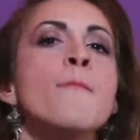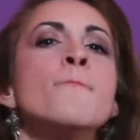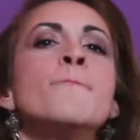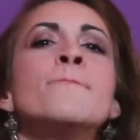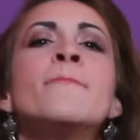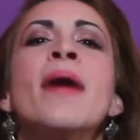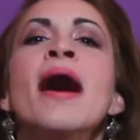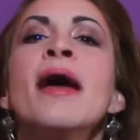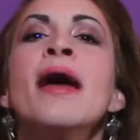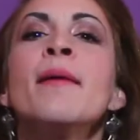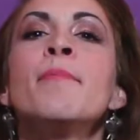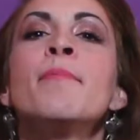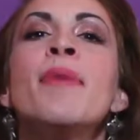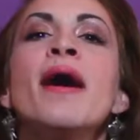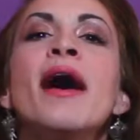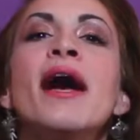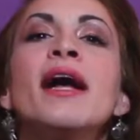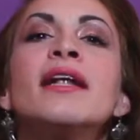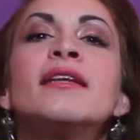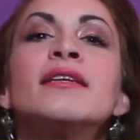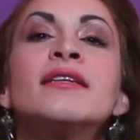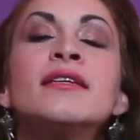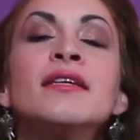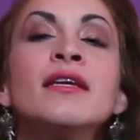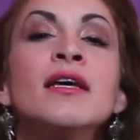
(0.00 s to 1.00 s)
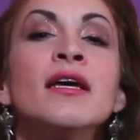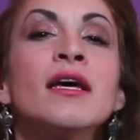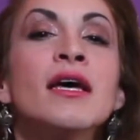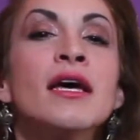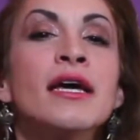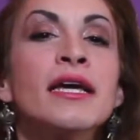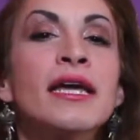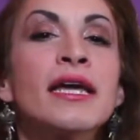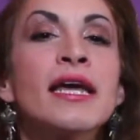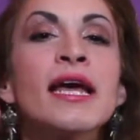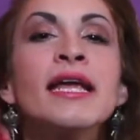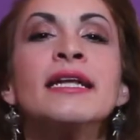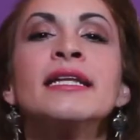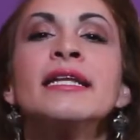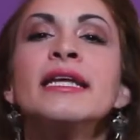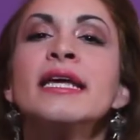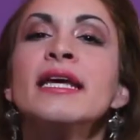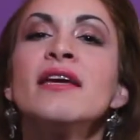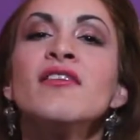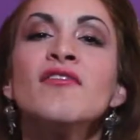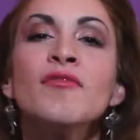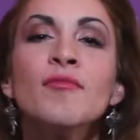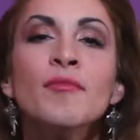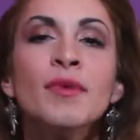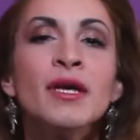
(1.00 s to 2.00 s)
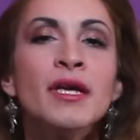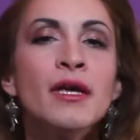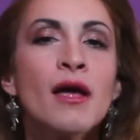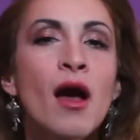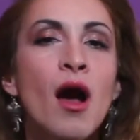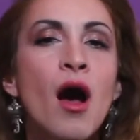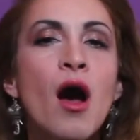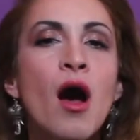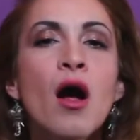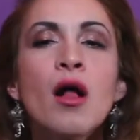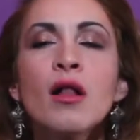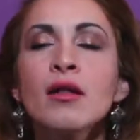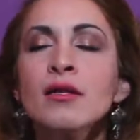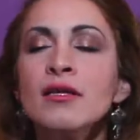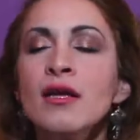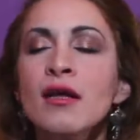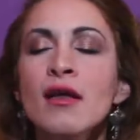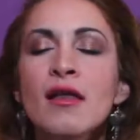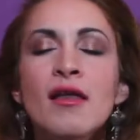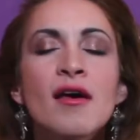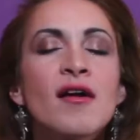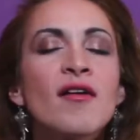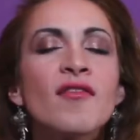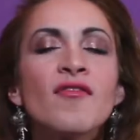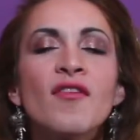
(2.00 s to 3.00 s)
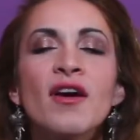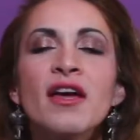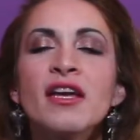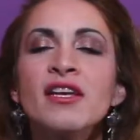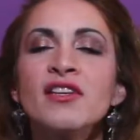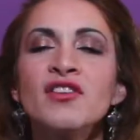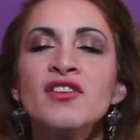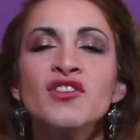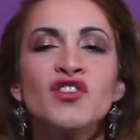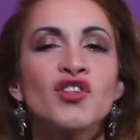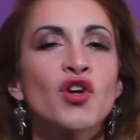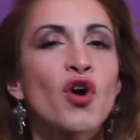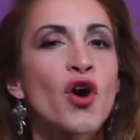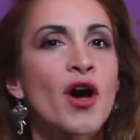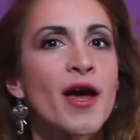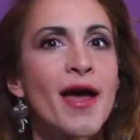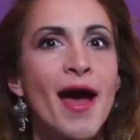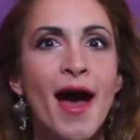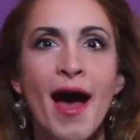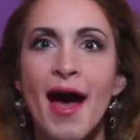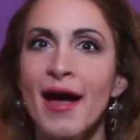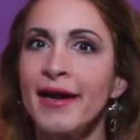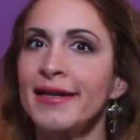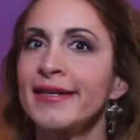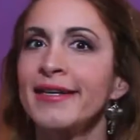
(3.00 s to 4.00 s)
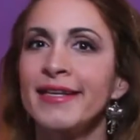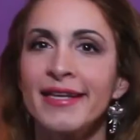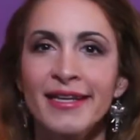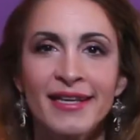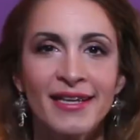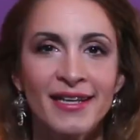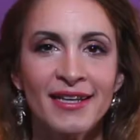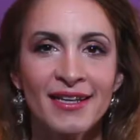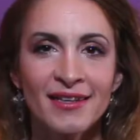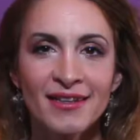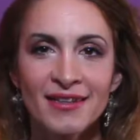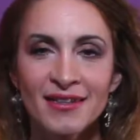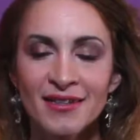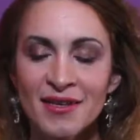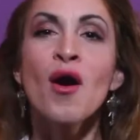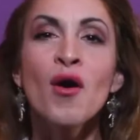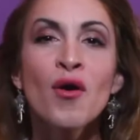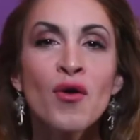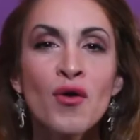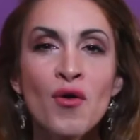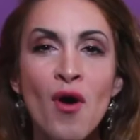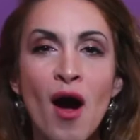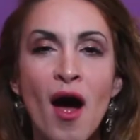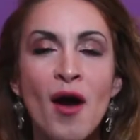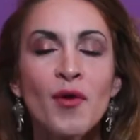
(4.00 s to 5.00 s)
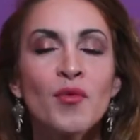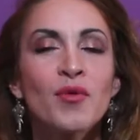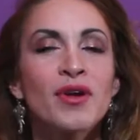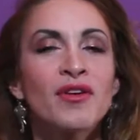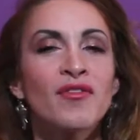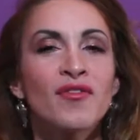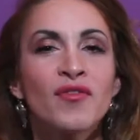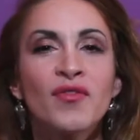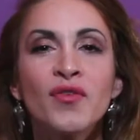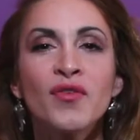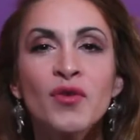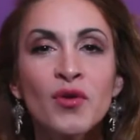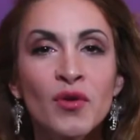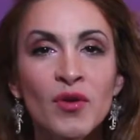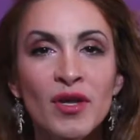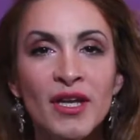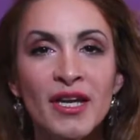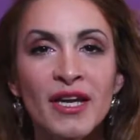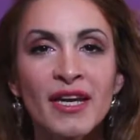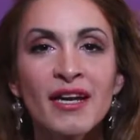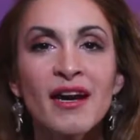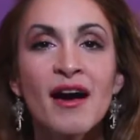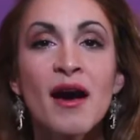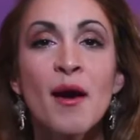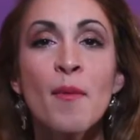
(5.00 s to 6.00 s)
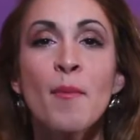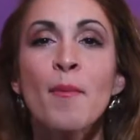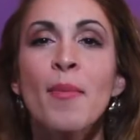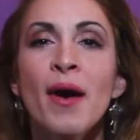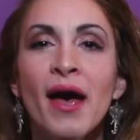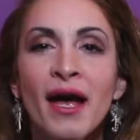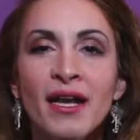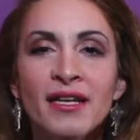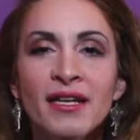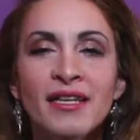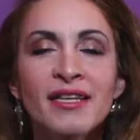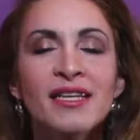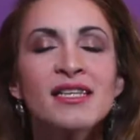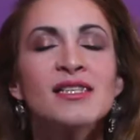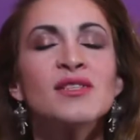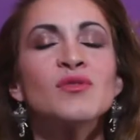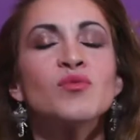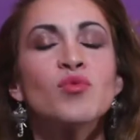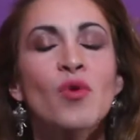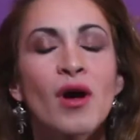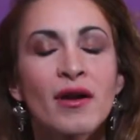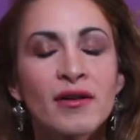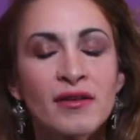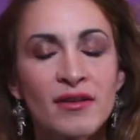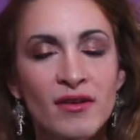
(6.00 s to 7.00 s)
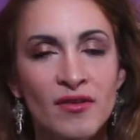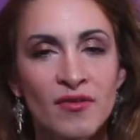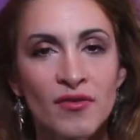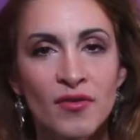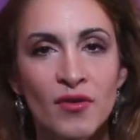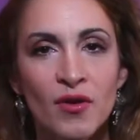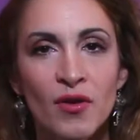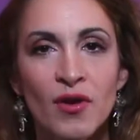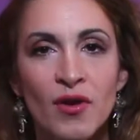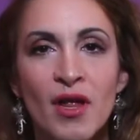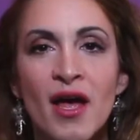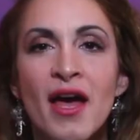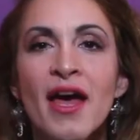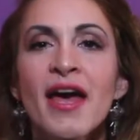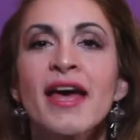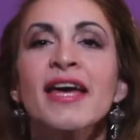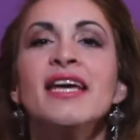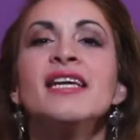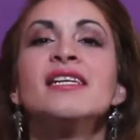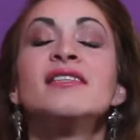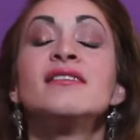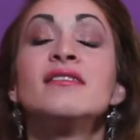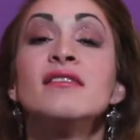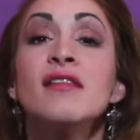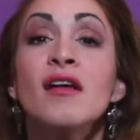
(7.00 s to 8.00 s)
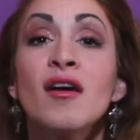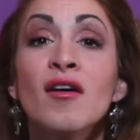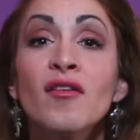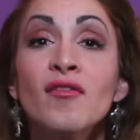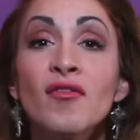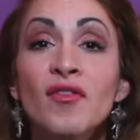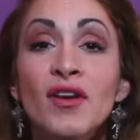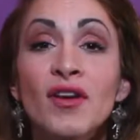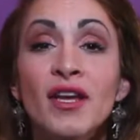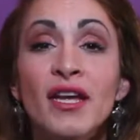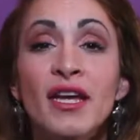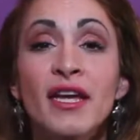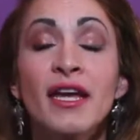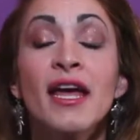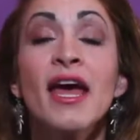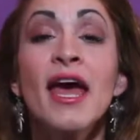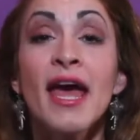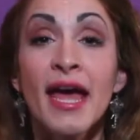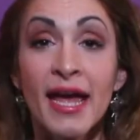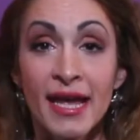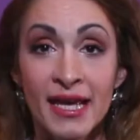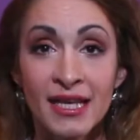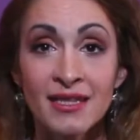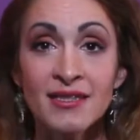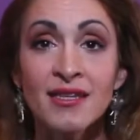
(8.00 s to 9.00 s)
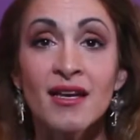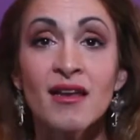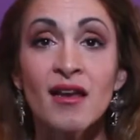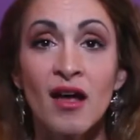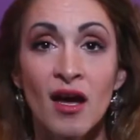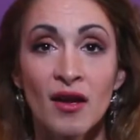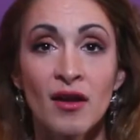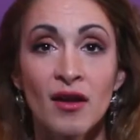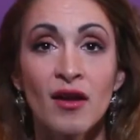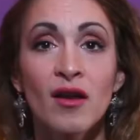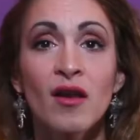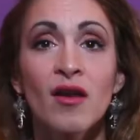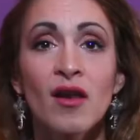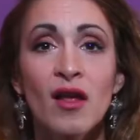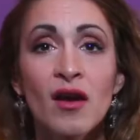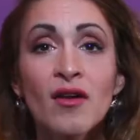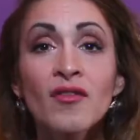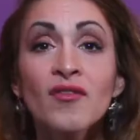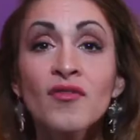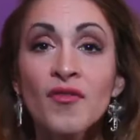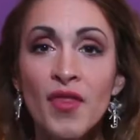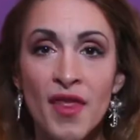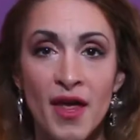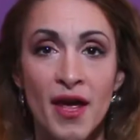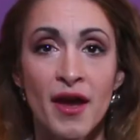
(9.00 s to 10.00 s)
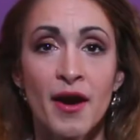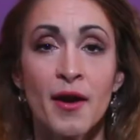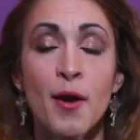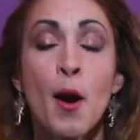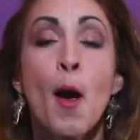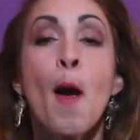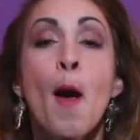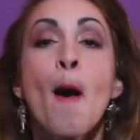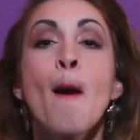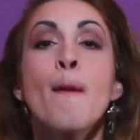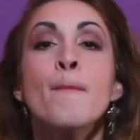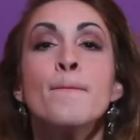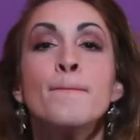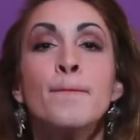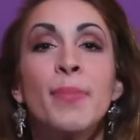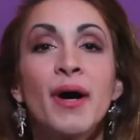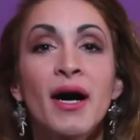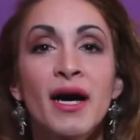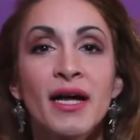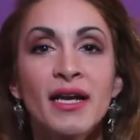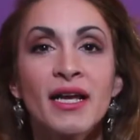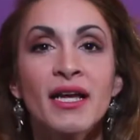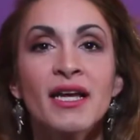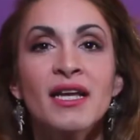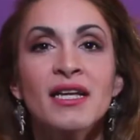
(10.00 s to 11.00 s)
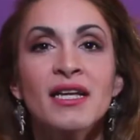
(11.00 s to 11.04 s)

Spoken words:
My pet can give me all the love and joy I need. Who are we fooling? A pet is wonderful, is lovely, it's a lot of love there, but